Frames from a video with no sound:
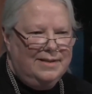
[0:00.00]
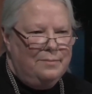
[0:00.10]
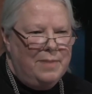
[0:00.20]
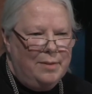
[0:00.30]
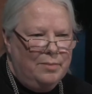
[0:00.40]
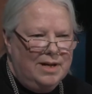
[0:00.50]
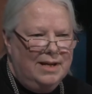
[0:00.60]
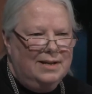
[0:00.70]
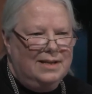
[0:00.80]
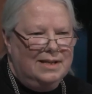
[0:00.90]
the
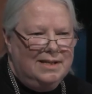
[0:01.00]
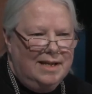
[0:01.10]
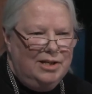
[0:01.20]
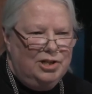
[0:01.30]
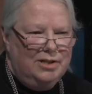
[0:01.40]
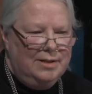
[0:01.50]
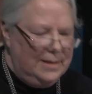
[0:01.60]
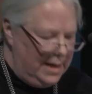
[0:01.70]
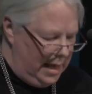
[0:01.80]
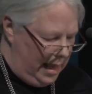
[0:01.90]
memory and the attention.